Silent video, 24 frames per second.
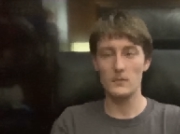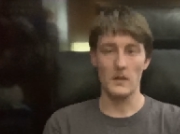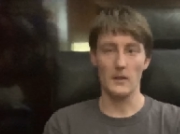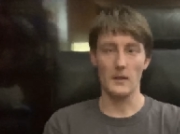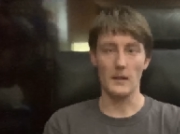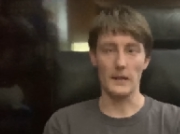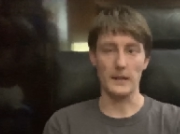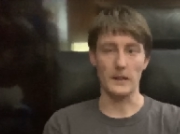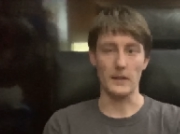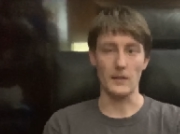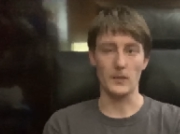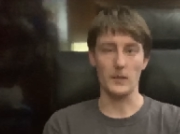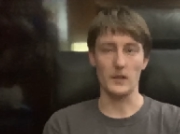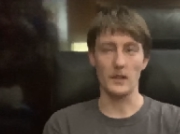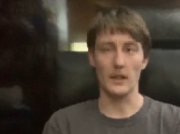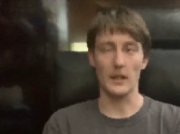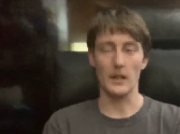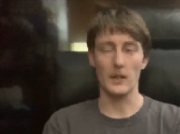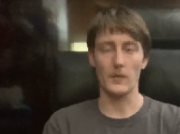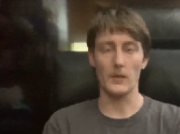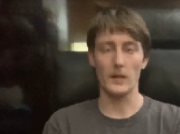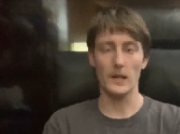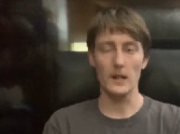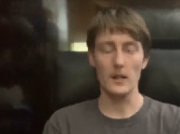That's it for
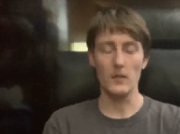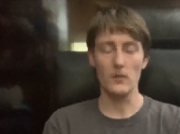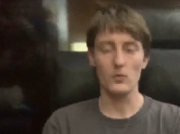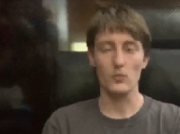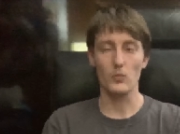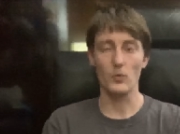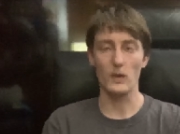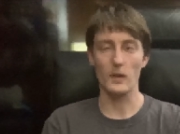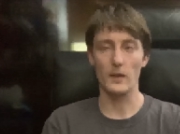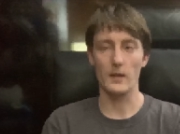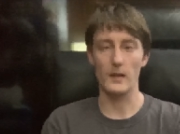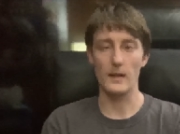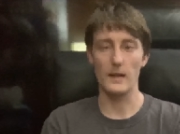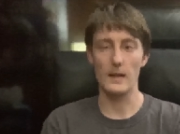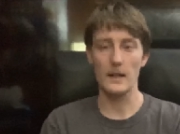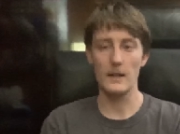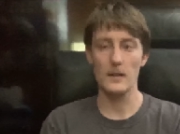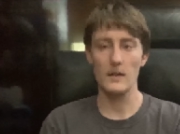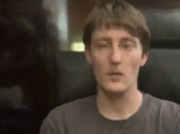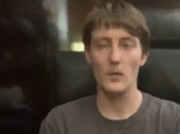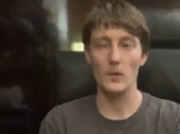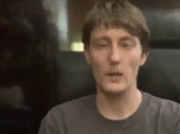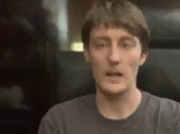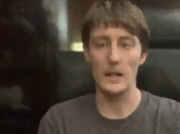today's video. Once again,
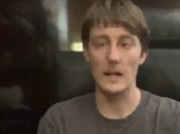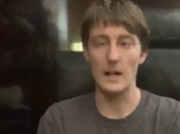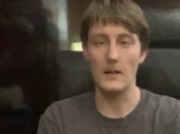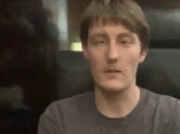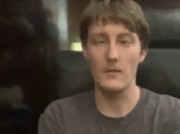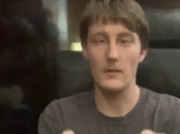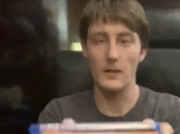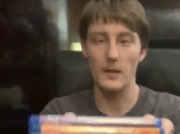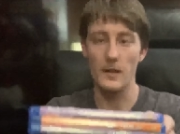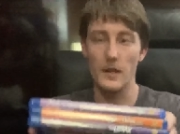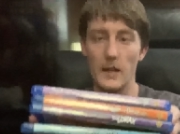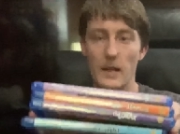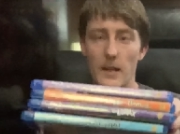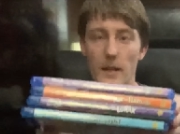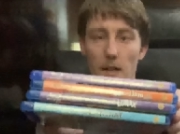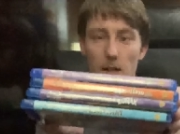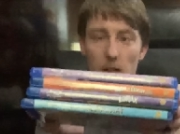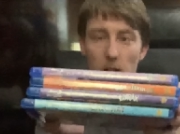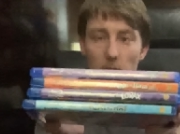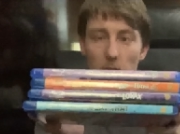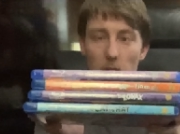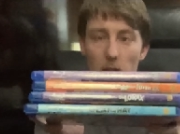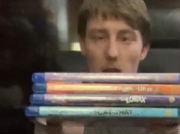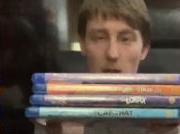we have the
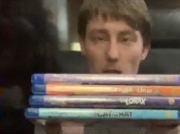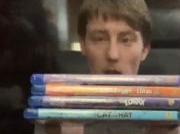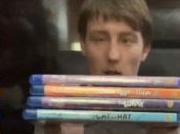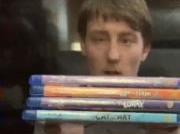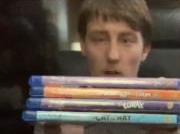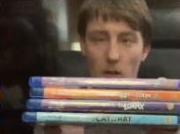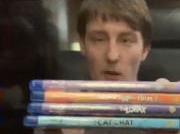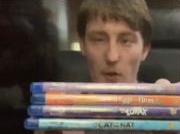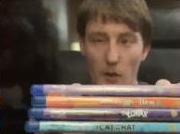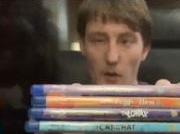Dr.